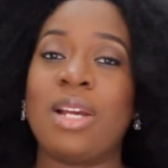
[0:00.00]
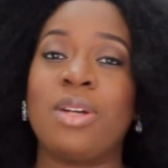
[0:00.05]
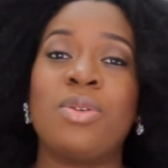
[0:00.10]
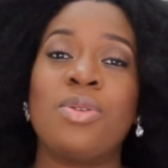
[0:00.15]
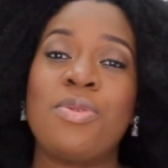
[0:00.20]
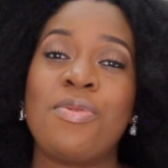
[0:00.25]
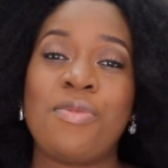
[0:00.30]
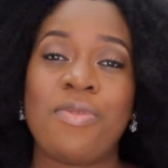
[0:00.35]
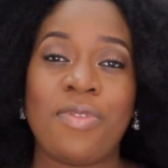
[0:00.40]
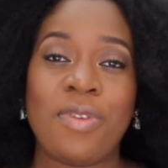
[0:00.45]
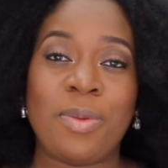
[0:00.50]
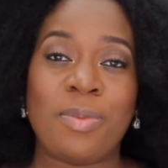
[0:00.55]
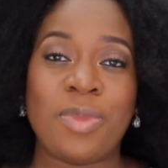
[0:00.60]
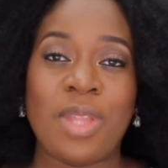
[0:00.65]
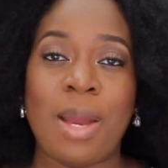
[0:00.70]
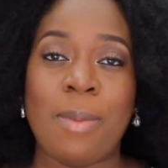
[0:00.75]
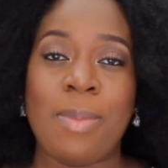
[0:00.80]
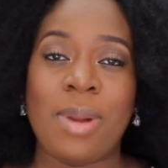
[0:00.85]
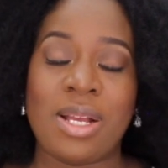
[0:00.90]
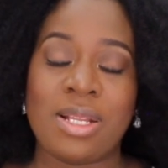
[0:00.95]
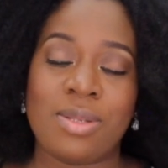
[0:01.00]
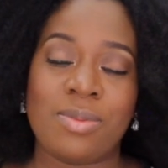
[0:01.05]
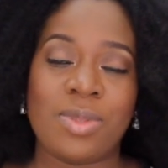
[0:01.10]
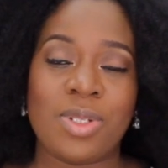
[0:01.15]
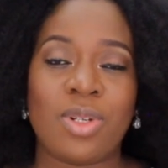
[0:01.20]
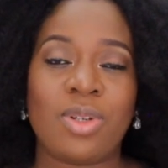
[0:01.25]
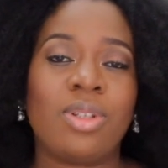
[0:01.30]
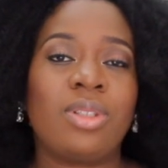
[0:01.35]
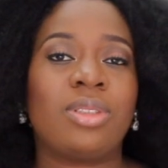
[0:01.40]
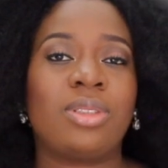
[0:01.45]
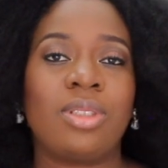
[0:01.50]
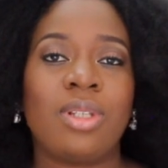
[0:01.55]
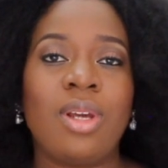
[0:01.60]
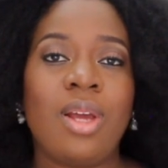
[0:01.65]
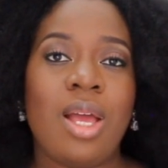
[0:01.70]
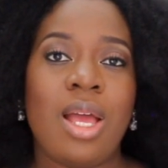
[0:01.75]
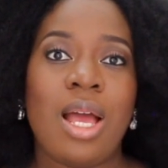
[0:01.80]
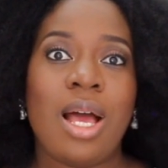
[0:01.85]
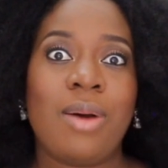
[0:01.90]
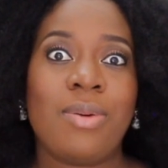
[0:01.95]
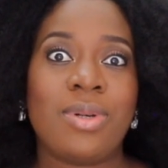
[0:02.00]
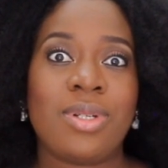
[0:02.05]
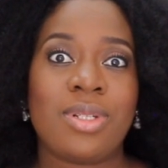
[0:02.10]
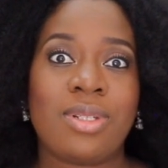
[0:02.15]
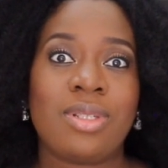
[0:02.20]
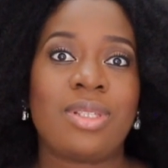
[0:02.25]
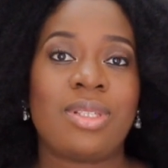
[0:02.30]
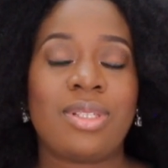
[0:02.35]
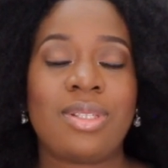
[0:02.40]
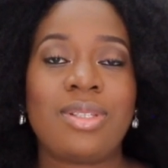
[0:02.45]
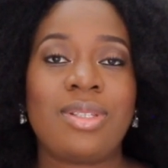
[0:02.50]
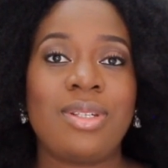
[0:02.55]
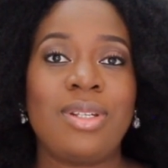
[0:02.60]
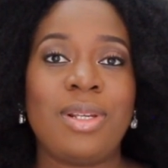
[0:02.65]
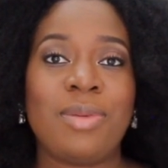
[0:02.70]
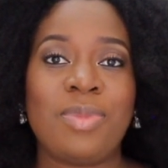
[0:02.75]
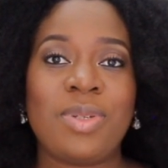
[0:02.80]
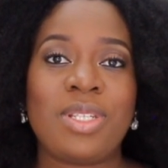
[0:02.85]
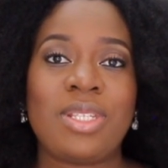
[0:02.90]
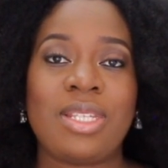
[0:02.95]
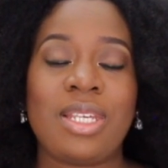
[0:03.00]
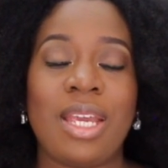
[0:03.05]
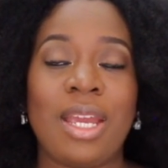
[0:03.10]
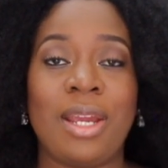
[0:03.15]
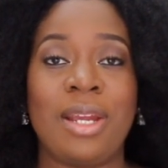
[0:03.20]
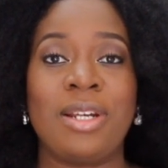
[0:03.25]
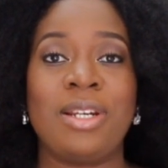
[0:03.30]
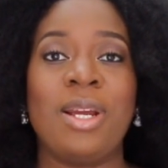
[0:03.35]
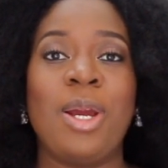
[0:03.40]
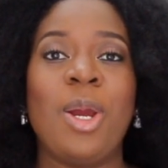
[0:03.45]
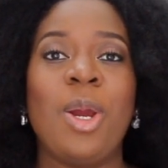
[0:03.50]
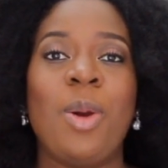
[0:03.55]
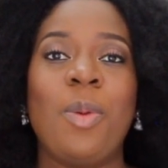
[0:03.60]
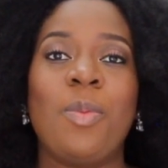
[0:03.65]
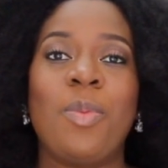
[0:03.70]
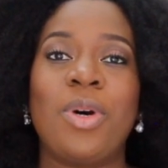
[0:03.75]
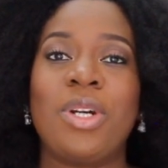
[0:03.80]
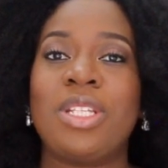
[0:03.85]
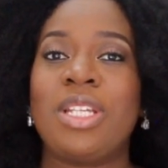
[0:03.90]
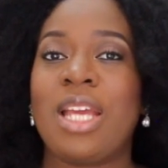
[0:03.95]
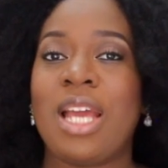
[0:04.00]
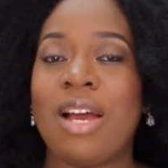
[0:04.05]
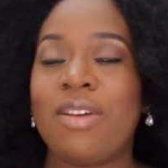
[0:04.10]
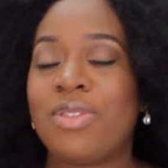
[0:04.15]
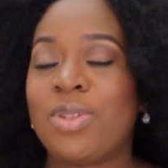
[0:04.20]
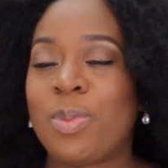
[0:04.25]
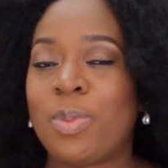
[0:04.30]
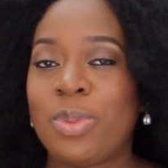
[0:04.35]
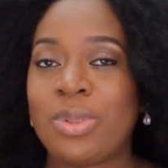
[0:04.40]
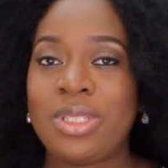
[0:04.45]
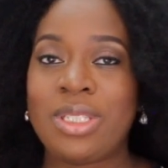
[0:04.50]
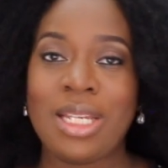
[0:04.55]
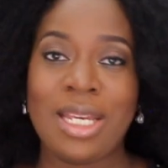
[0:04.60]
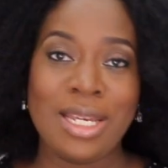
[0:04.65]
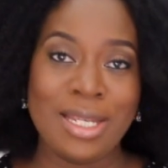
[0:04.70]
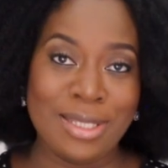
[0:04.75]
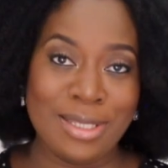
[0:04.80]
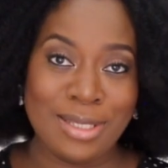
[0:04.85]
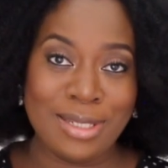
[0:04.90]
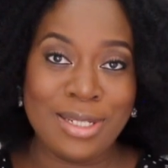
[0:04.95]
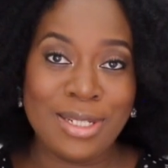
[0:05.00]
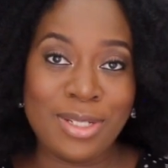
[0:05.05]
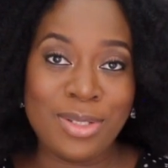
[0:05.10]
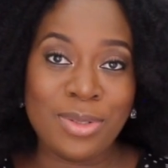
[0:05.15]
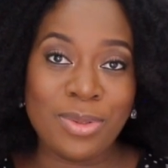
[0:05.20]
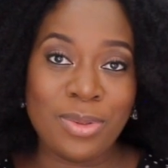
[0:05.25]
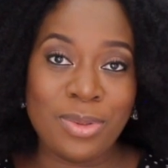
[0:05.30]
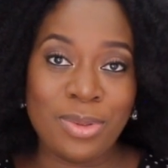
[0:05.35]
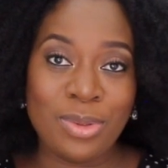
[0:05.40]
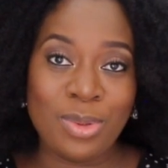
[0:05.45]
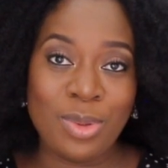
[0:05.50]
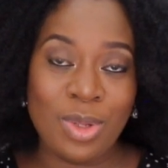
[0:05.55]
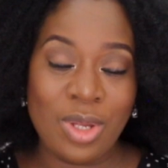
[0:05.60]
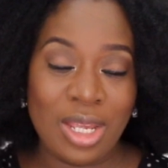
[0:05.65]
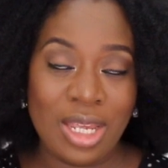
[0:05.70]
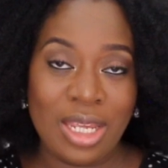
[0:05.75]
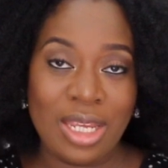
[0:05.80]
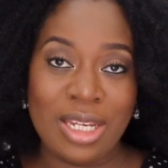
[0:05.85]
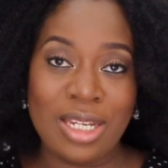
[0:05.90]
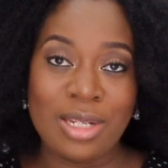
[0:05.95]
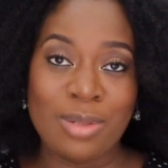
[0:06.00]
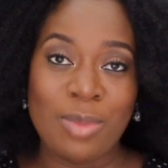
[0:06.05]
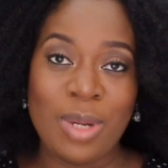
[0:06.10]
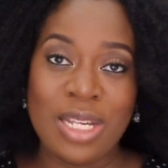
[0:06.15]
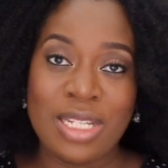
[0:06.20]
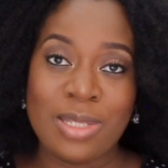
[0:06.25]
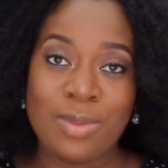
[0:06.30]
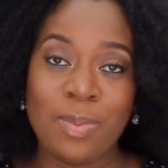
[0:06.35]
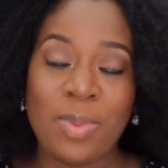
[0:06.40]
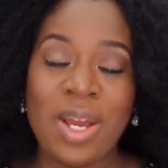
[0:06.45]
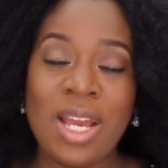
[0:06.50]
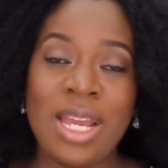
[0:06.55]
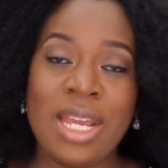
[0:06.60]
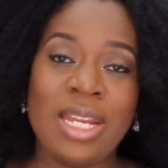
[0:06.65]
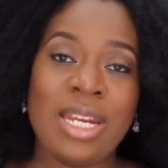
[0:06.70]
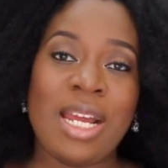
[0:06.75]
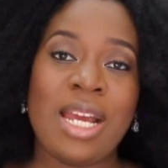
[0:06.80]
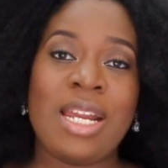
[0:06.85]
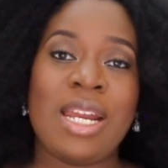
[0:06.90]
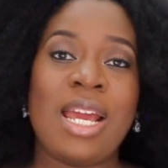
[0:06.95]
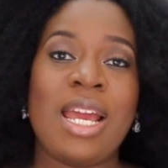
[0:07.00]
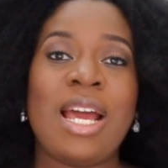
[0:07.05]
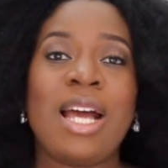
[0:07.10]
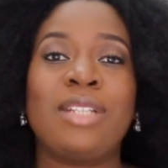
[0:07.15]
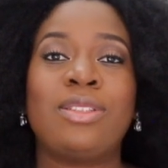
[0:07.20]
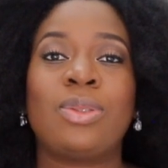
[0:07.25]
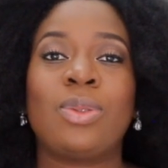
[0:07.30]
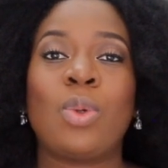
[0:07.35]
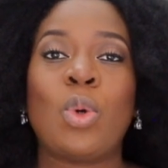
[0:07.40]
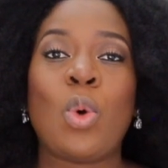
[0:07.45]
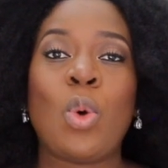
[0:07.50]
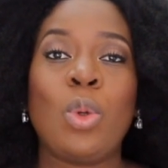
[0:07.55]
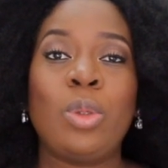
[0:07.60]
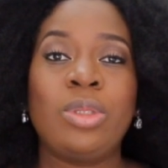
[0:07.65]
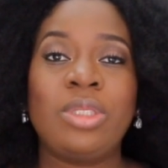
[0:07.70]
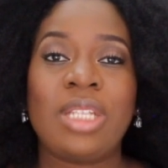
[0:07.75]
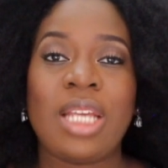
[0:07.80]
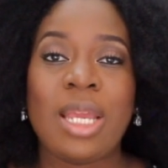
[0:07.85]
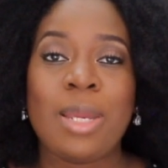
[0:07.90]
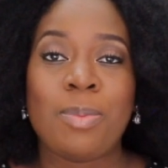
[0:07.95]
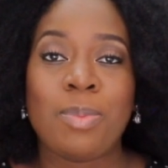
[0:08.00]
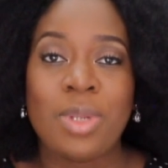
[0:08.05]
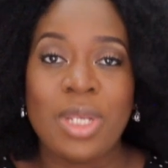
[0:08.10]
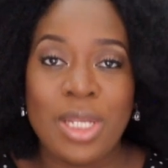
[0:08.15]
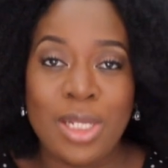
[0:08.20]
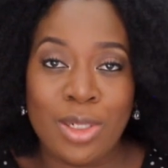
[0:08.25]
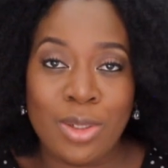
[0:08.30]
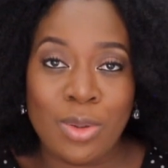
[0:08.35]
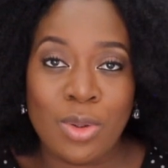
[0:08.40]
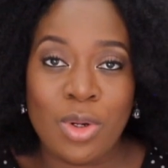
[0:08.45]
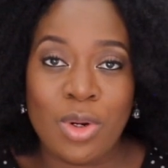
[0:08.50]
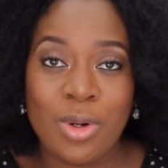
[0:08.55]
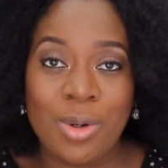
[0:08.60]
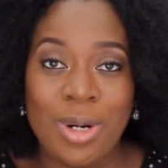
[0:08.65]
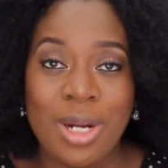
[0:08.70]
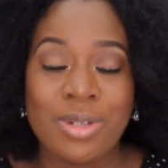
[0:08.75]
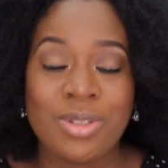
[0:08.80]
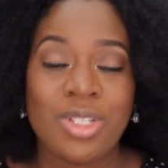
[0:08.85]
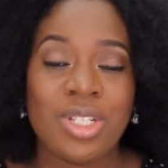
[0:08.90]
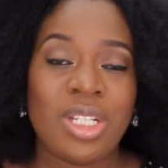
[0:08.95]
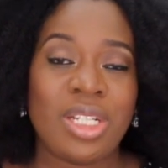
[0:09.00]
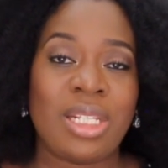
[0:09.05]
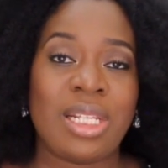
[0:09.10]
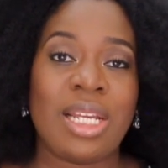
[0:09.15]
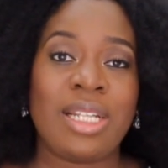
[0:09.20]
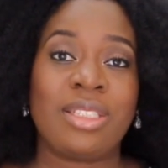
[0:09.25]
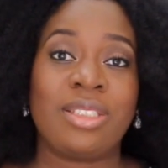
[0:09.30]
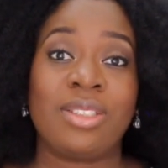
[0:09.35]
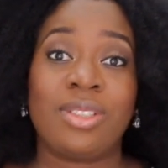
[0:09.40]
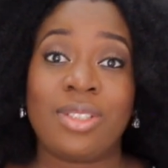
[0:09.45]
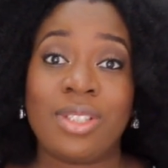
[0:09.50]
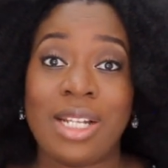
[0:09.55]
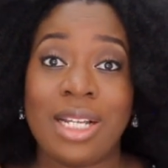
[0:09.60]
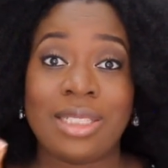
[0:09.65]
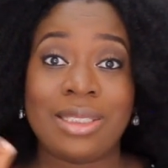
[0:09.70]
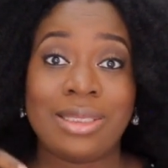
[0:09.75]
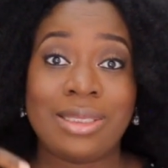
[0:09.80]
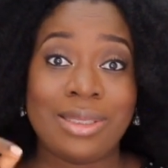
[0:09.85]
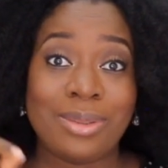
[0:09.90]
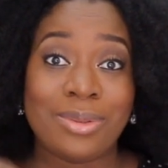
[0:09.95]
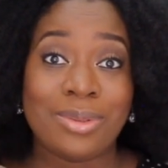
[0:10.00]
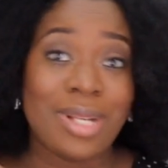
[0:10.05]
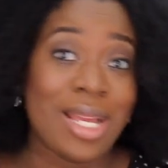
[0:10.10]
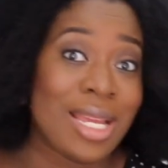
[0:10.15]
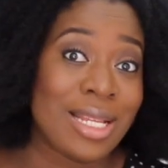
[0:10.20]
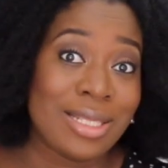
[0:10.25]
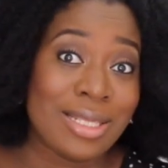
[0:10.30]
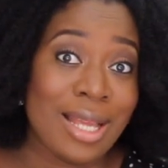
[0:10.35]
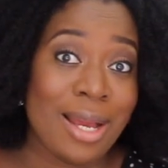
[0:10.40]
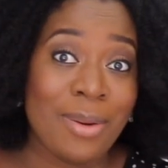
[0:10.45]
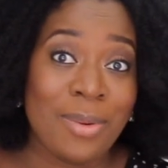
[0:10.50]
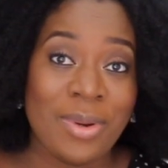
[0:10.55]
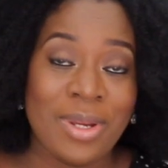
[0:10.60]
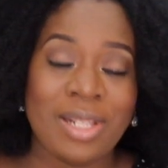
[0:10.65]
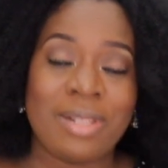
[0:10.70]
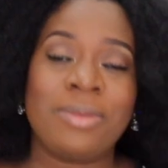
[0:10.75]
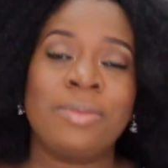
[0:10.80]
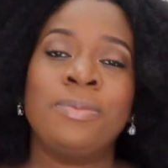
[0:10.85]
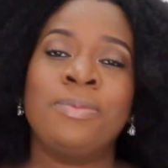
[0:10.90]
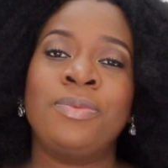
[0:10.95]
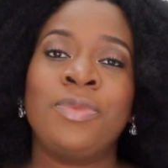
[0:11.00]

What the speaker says: I couldn't film that part because I was still a bit scared, but they have to put a needle in my spine, and I had to hold a pillow crouching like this so that the thing will enter well.